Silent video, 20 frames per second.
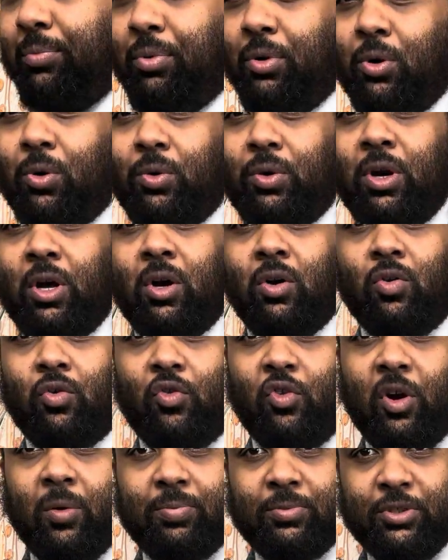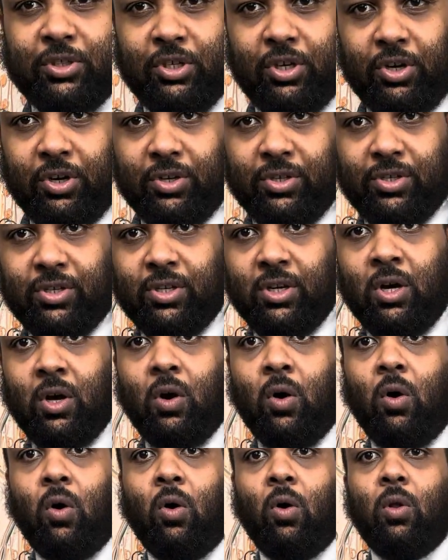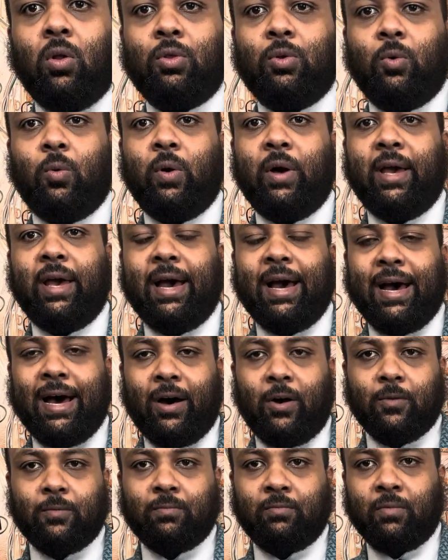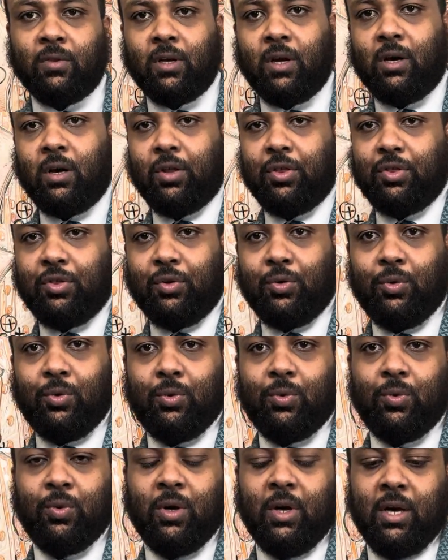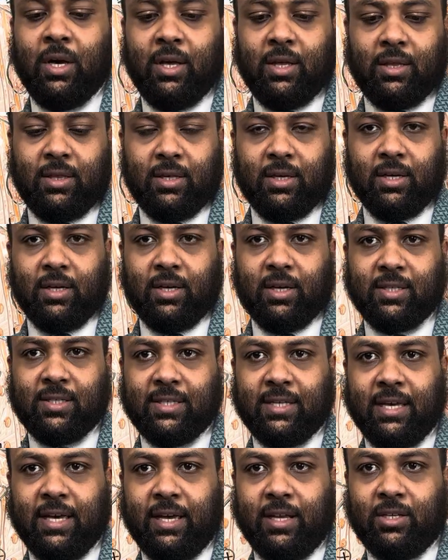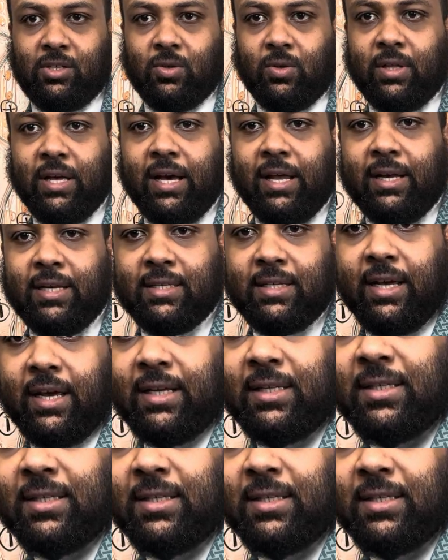bone ruptures all the way out through the skin. So that is a